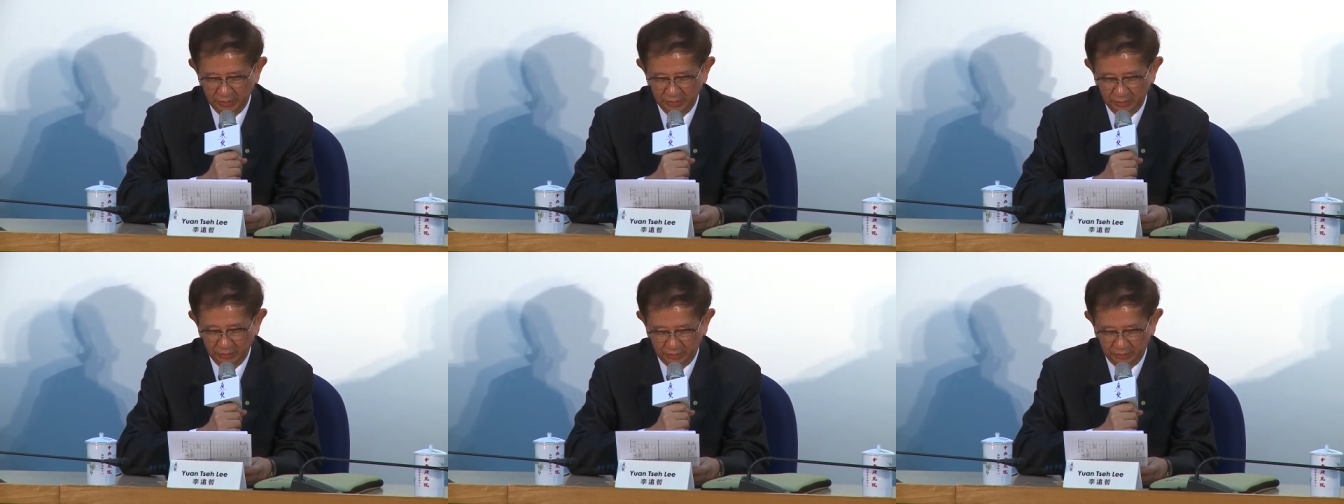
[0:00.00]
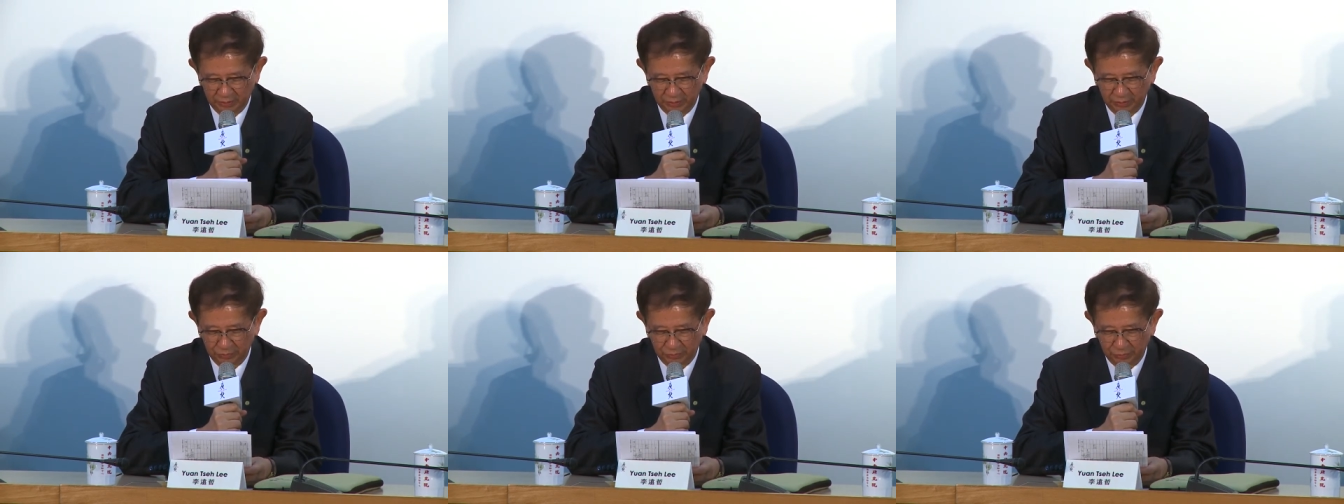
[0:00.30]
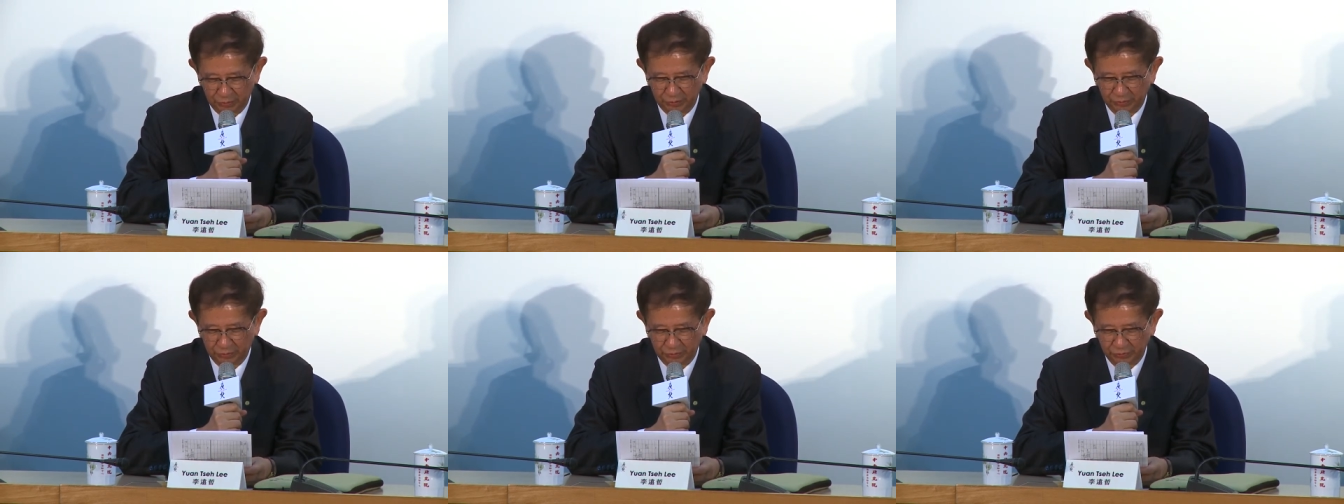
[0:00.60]
in
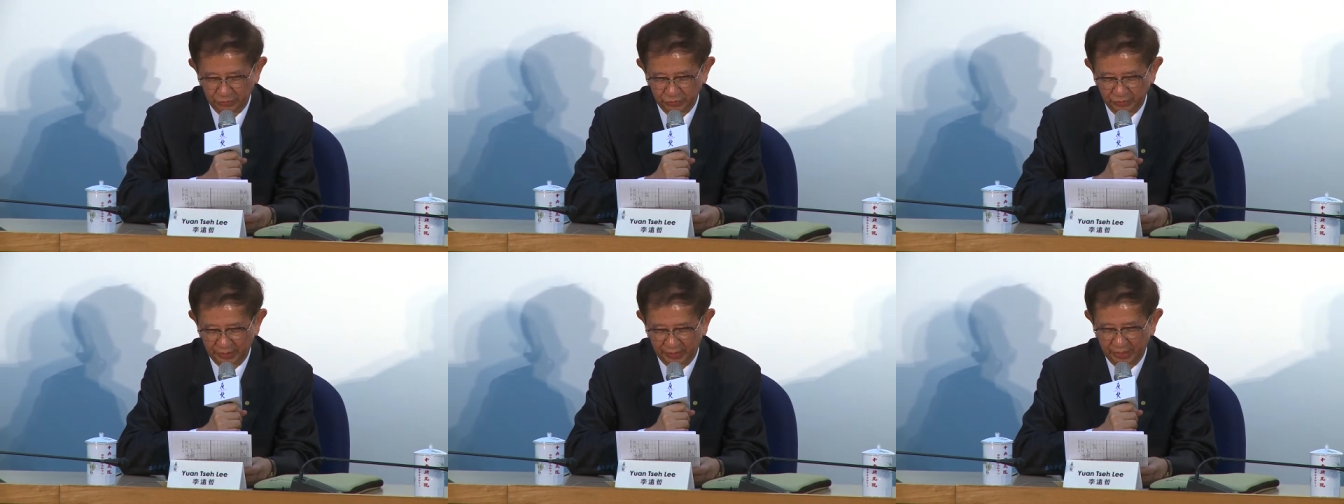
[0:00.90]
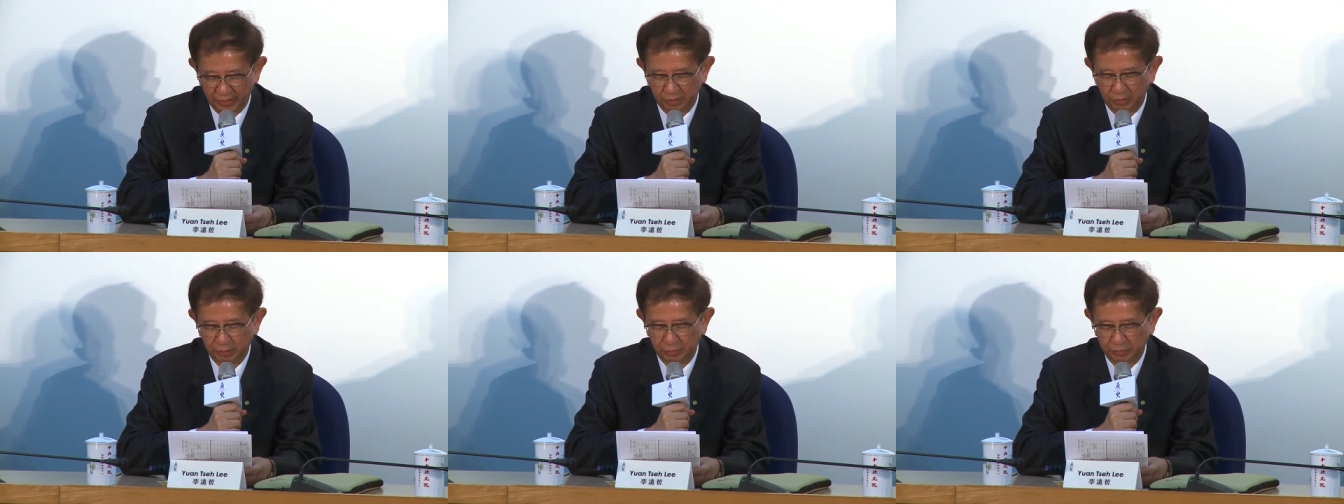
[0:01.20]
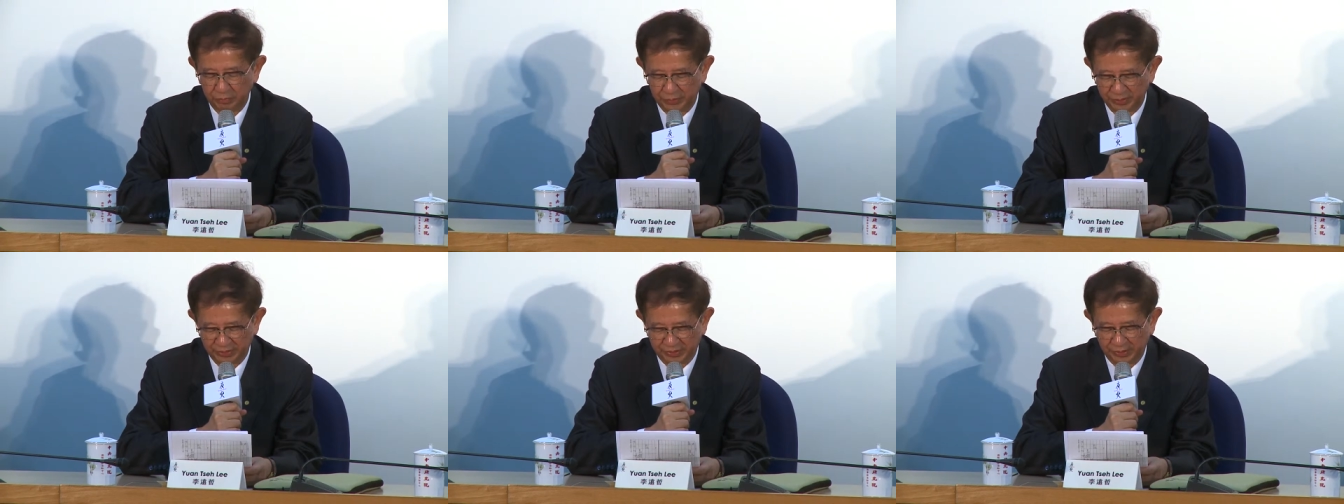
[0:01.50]
Rio de Janeiro,
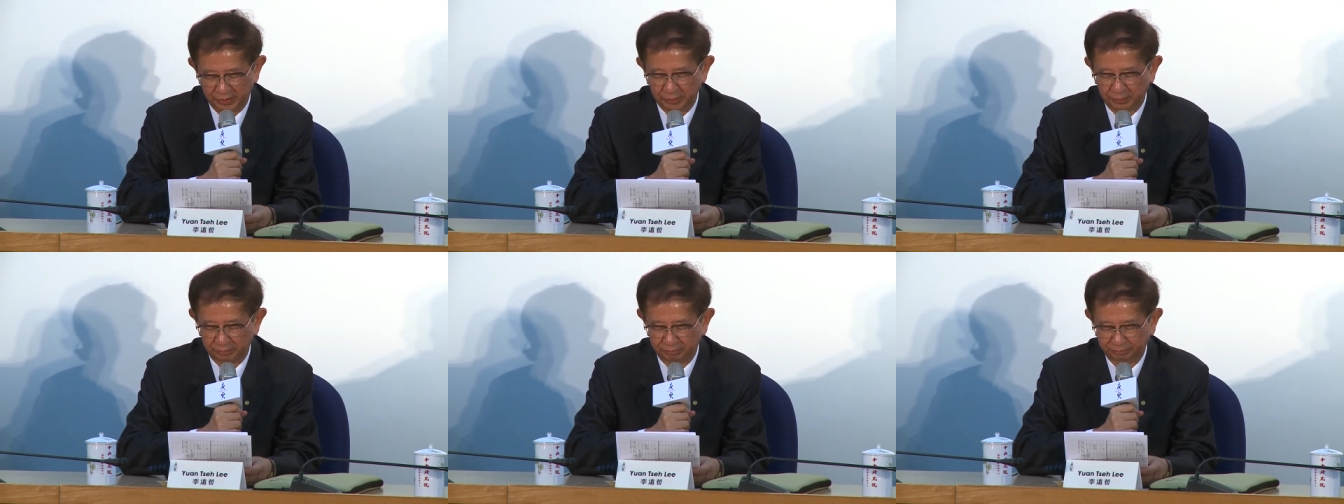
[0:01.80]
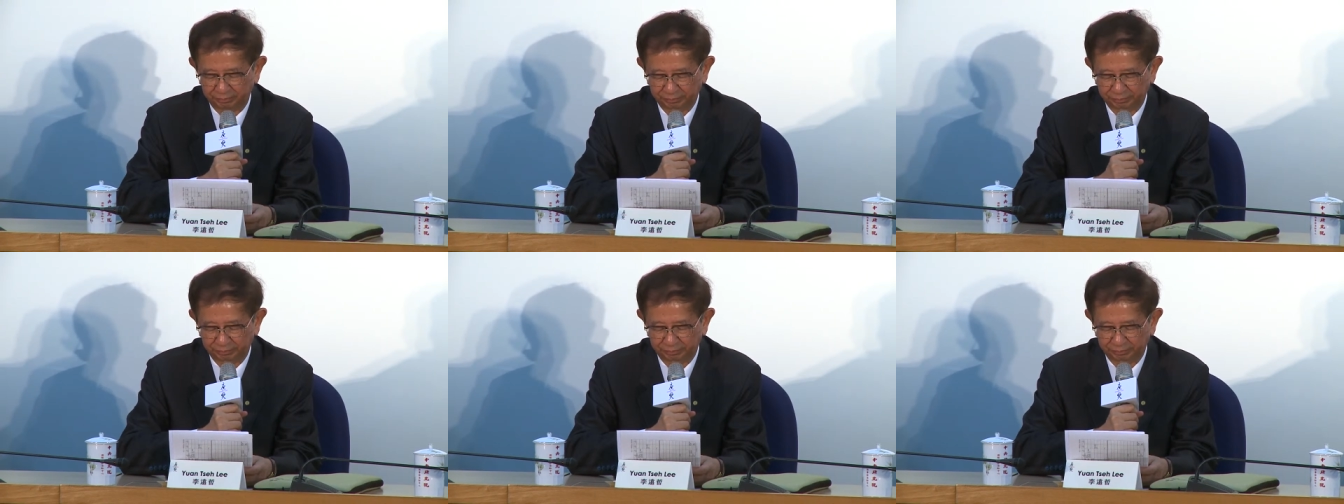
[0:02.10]
Brazil.